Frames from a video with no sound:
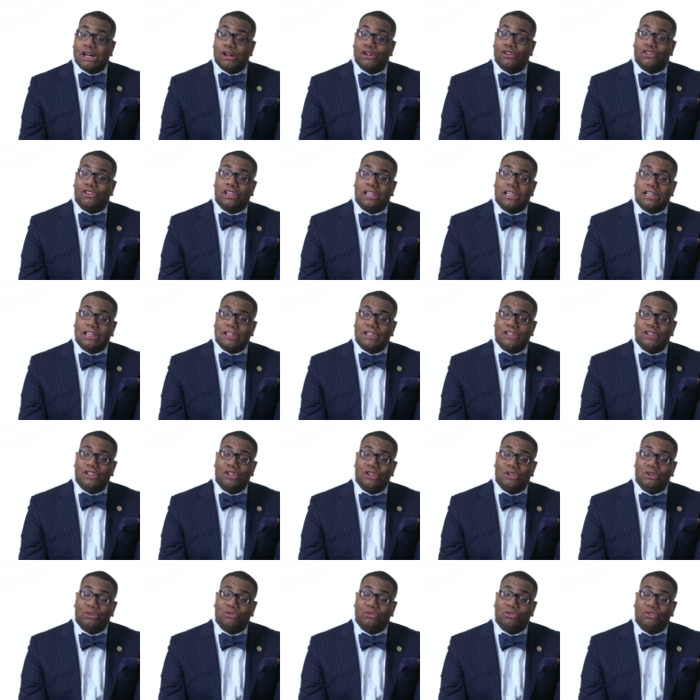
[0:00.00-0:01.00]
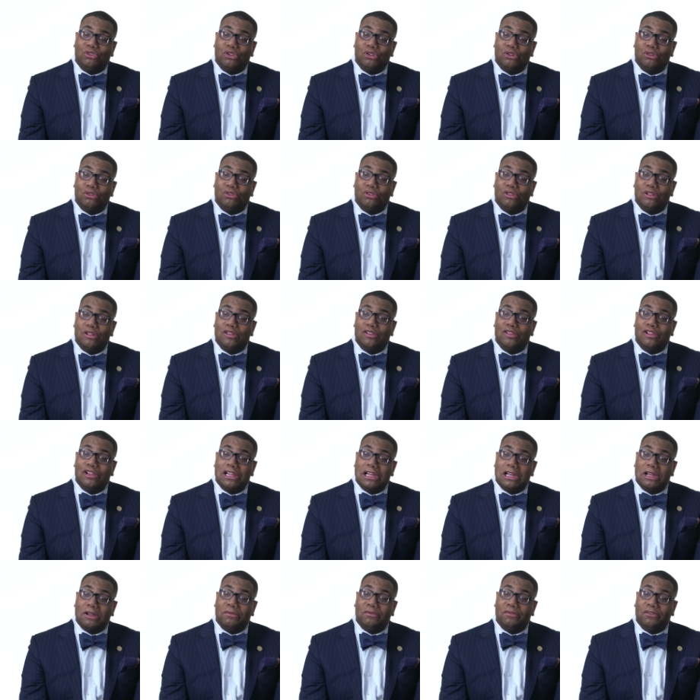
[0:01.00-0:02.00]
attend you to
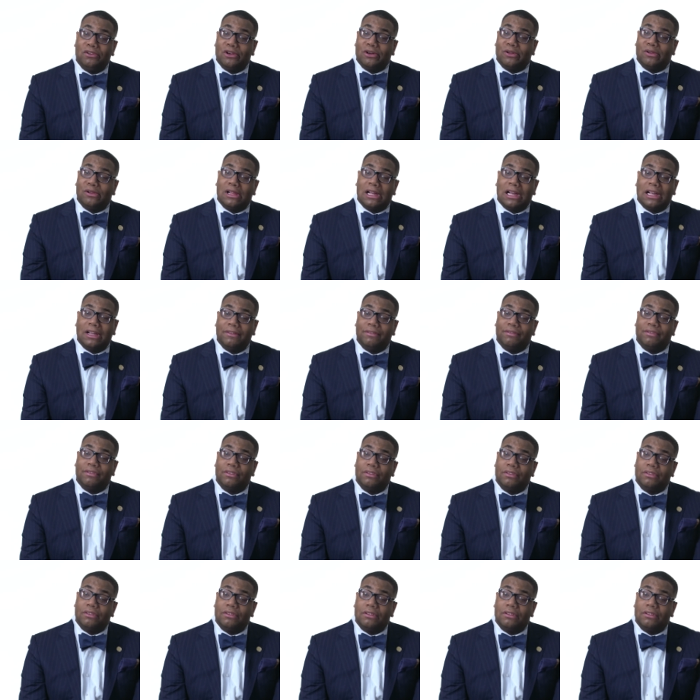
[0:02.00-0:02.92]
live your life,